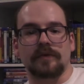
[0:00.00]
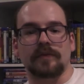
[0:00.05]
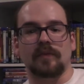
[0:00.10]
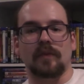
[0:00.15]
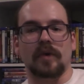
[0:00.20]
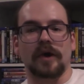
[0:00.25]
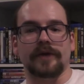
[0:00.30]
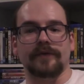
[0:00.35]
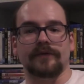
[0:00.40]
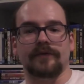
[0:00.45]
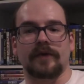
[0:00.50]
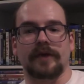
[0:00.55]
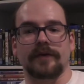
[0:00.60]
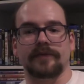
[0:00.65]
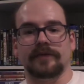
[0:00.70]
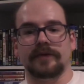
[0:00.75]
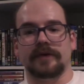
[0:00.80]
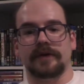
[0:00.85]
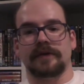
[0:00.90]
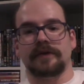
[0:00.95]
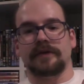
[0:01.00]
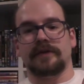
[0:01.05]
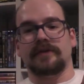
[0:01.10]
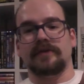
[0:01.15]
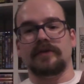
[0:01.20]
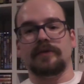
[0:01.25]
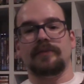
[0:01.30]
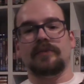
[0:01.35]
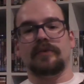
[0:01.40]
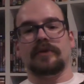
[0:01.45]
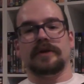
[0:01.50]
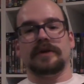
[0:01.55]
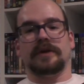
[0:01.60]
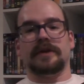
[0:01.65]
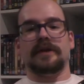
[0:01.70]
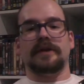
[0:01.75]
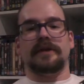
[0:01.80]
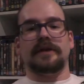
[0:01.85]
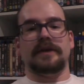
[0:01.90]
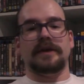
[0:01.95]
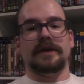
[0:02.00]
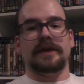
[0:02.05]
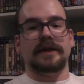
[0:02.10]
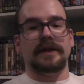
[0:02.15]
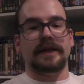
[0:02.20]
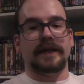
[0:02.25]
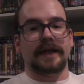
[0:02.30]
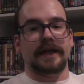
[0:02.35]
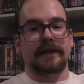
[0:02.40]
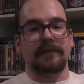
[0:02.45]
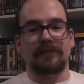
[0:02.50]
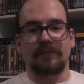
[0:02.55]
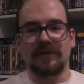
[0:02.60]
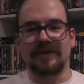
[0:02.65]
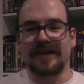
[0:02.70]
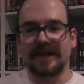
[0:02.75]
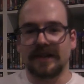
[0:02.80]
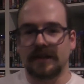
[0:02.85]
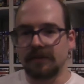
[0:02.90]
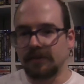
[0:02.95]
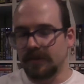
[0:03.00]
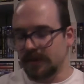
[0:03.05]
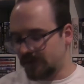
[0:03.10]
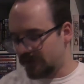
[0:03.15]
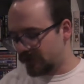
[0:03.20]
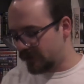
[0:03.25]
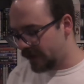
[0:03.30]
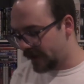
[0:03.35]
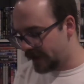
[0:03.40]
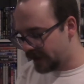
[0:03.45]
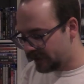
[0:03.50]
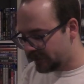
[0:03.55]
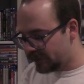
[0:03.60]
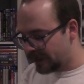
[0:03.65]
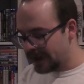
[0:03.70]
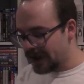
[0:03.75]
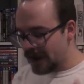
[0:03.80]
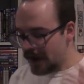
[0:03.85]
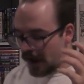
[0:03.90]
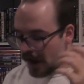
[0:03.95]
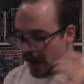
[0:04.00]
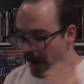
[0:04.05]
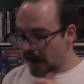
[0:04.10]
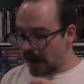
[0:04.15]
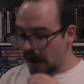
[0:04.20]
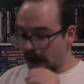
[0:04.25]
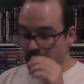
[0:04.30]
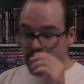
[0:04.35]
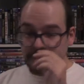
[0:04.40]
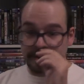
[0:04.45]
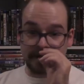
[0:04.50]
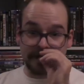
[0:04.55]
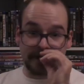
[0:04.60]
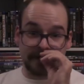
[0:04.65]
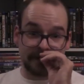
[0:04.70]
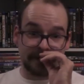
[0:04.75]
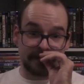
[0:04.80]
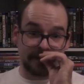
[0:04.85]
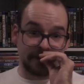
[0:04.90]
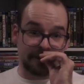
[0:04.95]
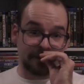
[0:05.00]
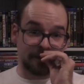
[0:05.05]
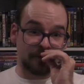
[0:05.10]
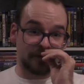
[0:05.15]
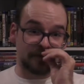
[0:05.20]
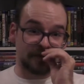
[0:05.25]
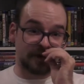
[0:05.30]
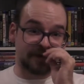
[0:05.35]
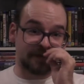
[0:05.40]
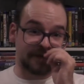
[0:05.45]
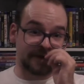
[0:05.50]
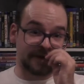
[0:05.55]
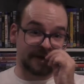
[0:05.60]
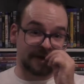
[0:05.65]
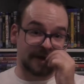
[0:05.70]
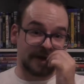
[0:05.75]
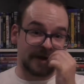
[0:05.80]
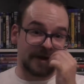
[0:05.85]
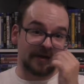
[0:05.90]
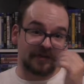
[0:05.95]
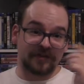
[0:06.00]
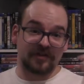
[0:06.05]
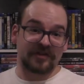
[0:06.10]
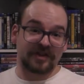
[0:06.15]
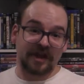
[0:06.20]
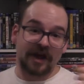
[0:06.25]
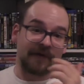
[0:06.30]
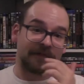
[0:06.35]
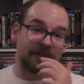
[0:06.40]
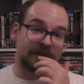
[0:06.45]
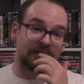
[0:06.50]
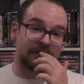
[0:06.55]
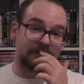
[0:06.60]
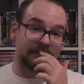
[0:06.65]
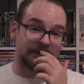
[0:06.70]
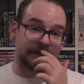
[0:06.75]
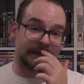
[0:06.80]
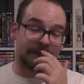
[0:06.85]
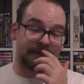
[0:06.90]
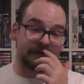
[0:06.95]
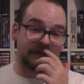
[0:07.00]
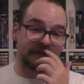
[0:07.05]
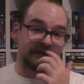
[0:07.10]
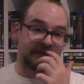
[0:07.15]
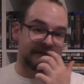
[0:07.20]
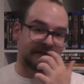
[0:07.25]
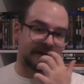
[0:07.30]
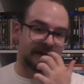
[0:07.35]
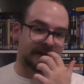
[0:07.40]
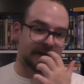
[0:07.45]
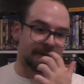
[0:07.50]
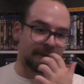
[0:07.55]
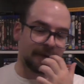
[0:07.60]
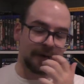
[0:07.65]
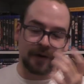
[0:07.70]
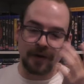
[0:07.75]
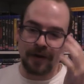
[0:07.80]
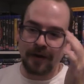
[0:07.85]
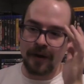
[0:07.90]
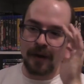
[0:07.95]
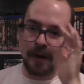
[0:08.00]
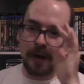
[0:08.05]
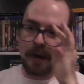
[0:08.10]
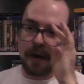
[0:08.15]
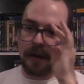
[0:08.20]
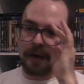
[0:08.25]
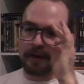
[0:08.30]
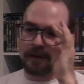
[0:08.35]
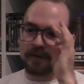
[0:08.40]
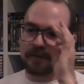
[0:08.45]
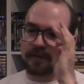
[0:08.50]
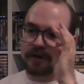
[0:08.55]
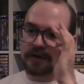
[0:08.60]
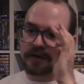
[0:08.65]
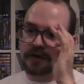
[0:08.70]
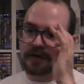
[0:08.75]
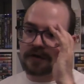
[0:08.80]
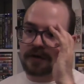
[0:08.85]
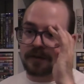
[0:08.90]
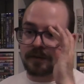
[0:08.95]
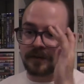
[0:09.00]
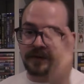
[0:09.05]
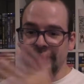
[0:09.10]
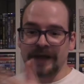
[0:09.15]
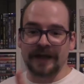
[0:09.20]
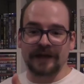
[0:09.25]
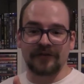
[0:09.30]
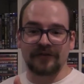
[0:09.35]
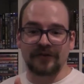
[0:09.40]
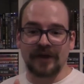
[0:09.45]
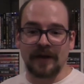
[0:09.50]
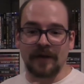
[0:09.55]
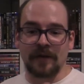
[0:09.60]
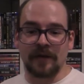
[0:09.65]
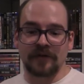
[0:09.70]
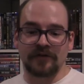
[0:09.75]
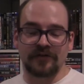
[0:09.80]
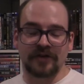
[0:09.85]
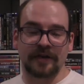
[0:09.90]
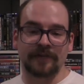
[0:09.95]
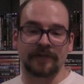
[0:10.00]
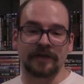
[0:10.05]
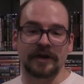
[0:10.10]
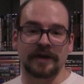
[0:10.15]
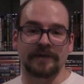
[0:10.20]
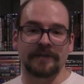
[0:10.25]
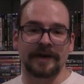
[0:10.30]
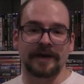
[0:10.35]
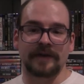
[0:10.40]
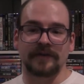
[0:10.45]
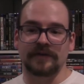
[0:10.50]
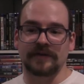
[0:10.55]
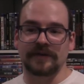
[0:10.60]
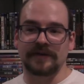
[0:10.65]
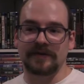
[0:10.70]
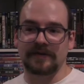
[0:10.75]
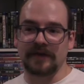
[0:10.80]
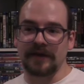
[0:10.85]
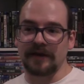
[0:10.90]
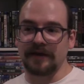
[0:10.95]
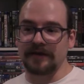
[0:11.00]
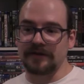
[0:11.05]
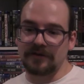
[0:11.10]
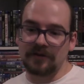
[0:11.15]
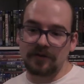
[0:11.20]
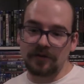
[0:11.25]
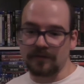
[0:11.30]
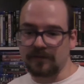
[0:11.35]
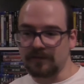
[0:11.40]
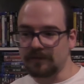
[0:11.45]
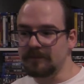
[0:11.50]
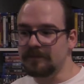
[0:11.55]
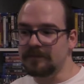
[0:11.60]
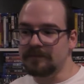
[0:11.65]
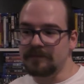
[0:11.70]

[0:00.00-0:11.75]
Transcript: wide-framed. There's no point. You get the picture. Anyway, I did actually get more stuff in just after filming that previous clip. It was funny. I went and had a shower, checked my emails, and it's you've